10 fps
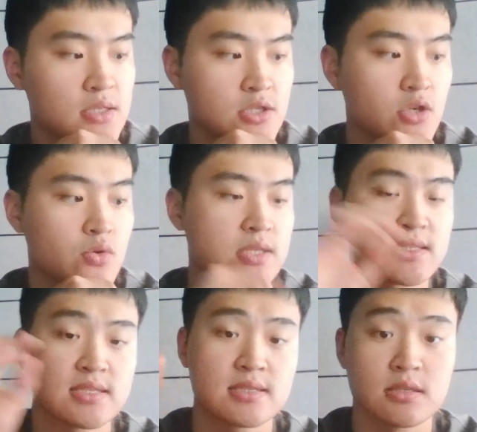So
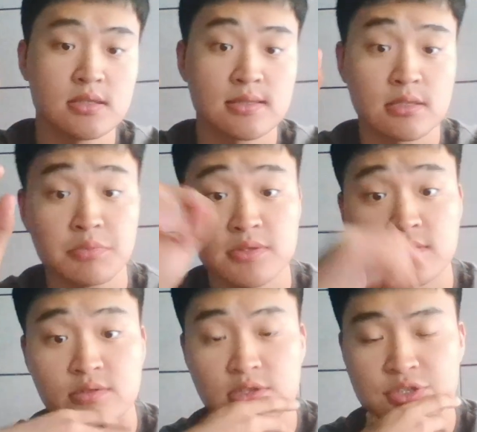this is a simple
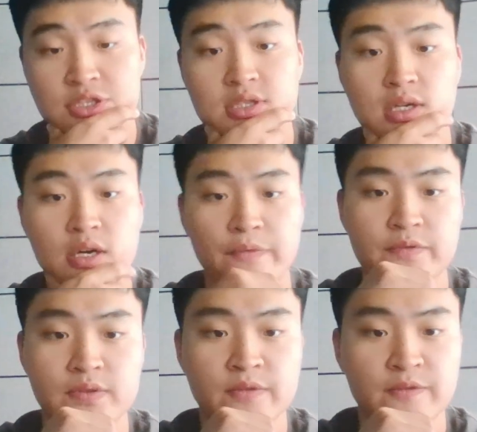structure
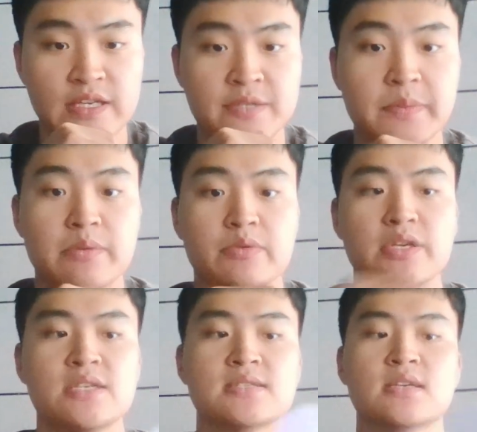of flash
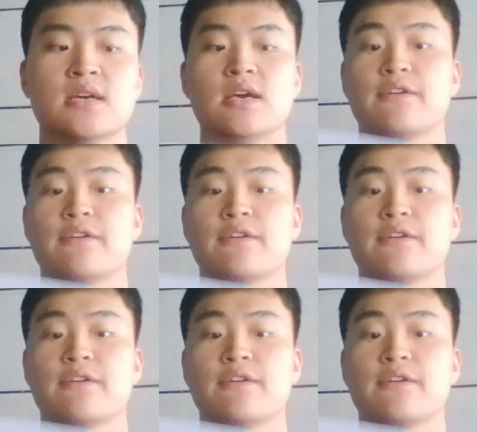memories.